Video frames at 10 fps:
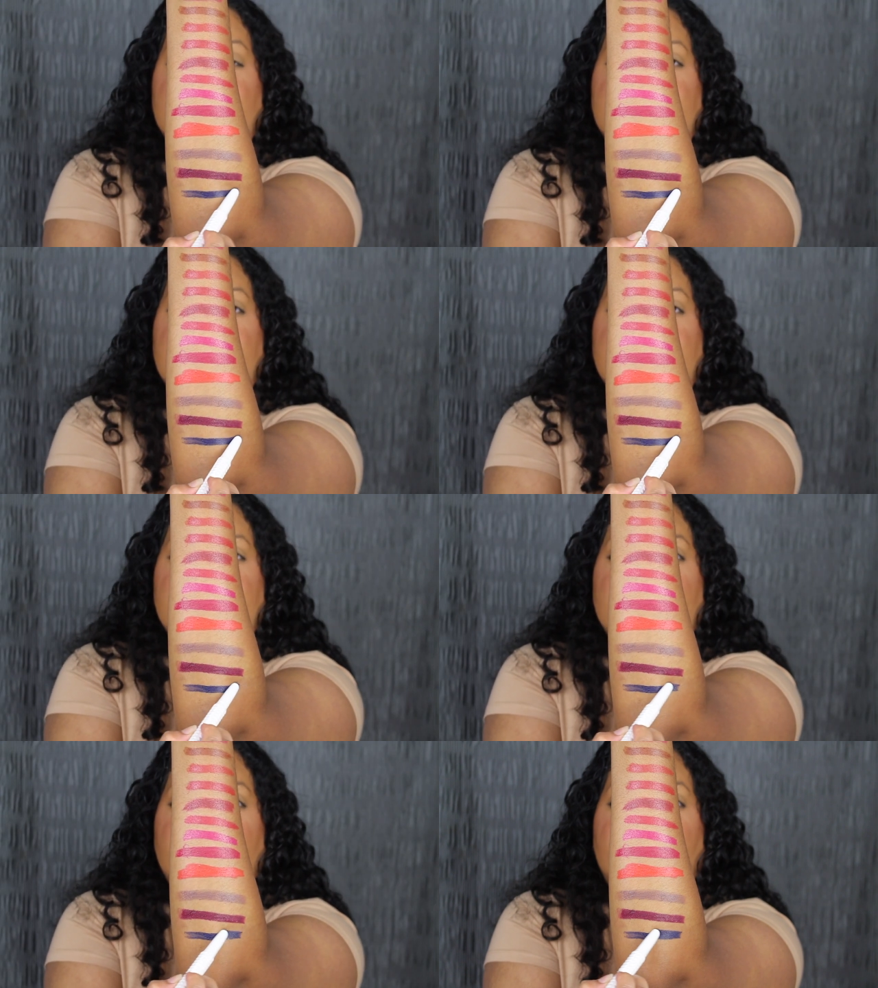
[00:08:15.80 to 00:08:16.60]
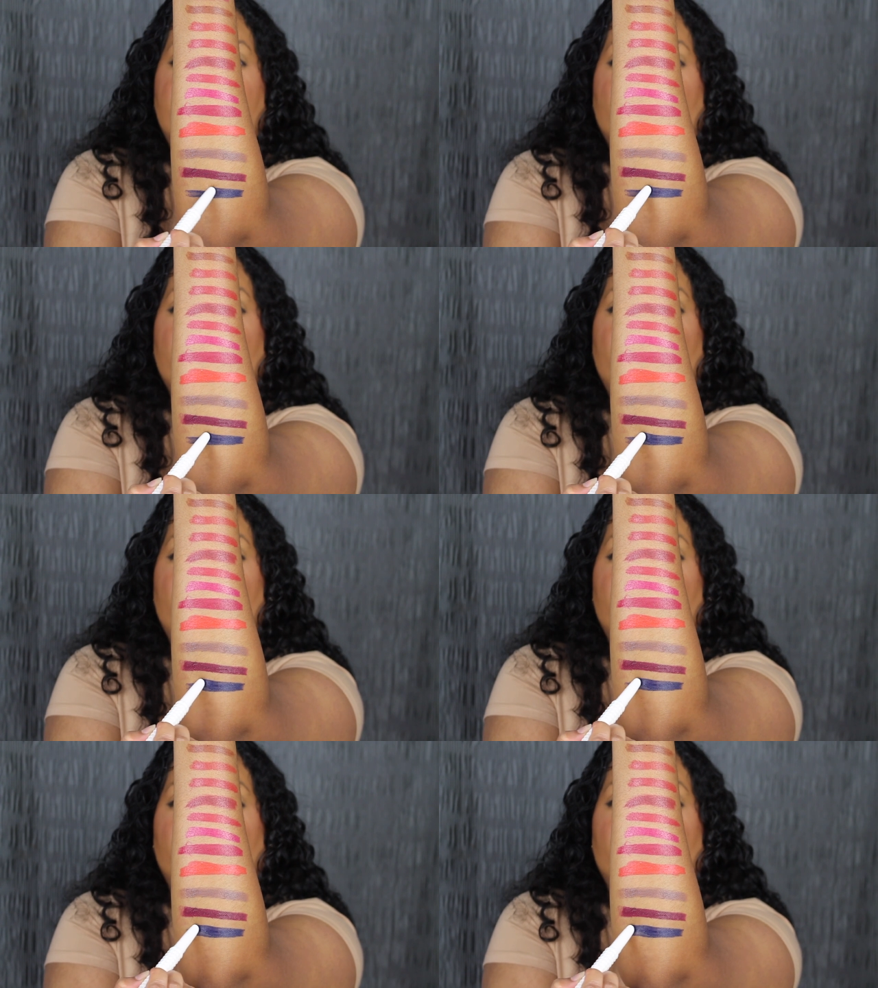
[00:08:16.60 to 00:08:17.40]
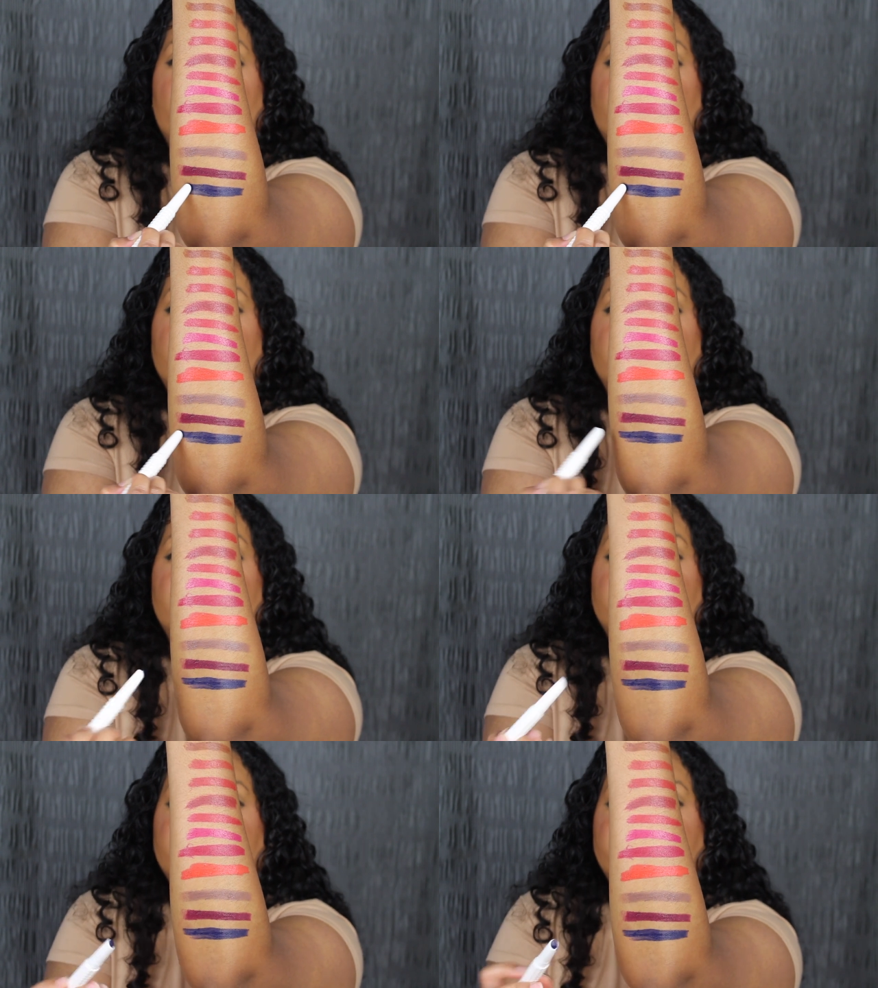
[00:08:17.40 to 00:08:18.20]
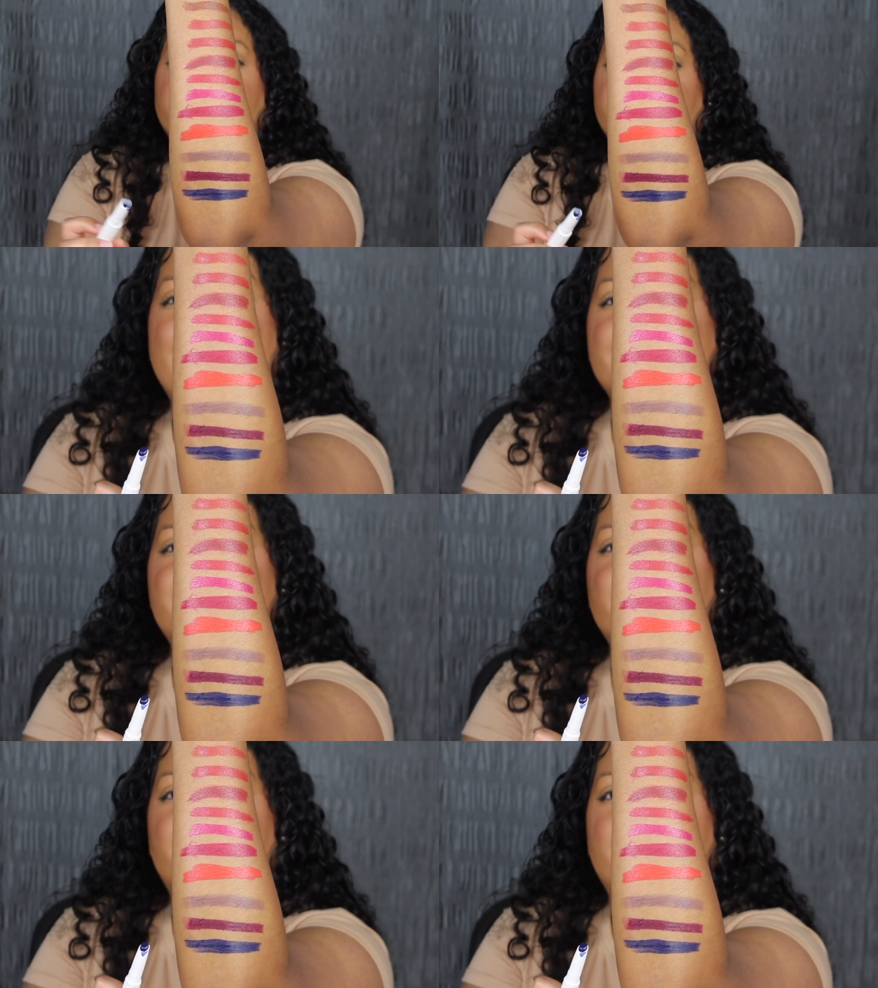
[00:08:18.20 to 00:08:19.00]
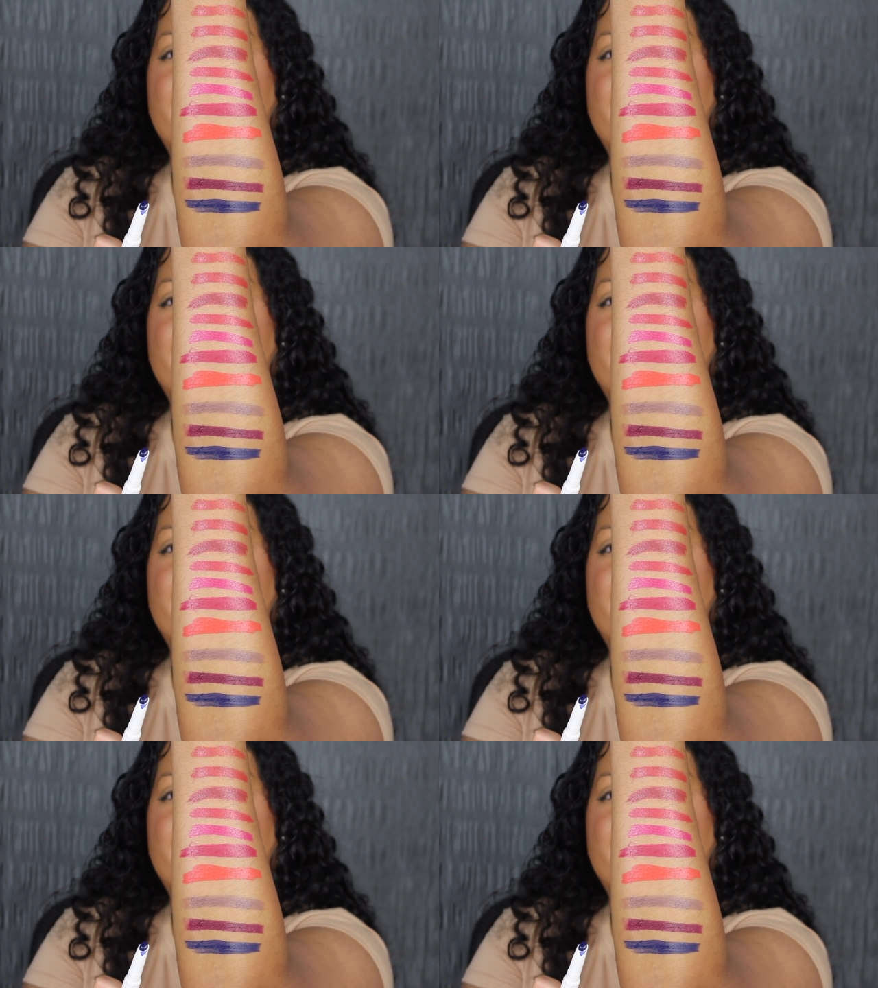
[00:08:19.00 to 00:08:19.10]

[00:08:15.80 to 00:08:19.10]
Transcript: (no speaker visible)